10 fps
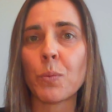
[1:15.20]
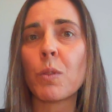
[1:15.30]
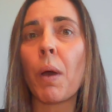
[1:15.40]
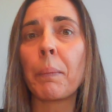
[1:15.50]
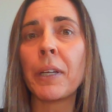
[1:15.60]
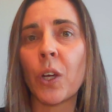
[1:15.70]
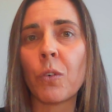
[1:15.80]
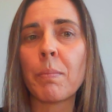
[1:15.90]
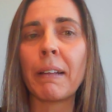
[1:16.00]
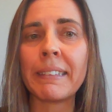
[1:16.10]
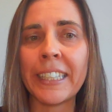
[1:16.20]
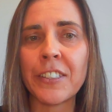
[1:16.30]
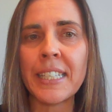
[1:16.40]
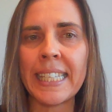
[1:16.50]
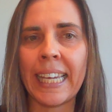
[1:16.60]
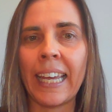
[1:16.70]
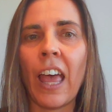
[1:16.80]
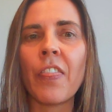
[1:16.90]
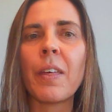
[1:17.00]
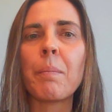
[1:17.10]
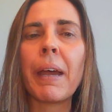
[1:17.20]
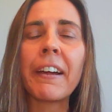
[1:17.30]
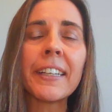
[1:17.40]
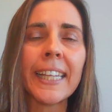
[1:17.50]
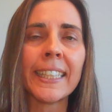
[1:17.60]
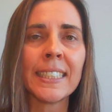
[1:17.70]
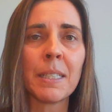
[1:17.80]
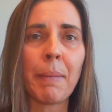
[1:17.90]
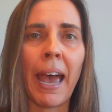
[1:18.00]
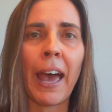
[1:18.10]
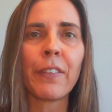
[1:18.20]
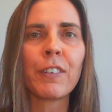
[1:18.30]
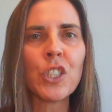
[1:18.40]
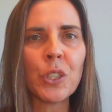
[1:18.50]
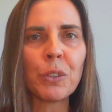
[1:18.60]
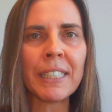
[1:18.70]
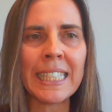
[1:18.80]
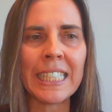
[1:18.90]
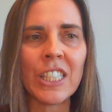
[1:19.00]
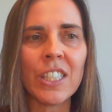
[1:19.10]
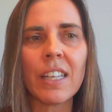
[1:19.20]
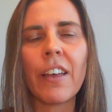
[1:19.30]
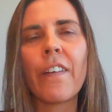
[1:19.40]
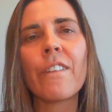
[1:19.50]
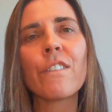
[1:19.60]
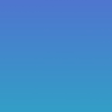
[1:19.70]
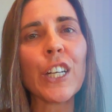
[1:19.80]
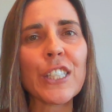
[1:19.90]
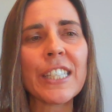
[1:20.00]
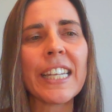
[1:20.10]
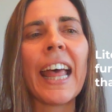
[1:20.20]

with what we know about literacy, then parallel it to math for two reasons. First,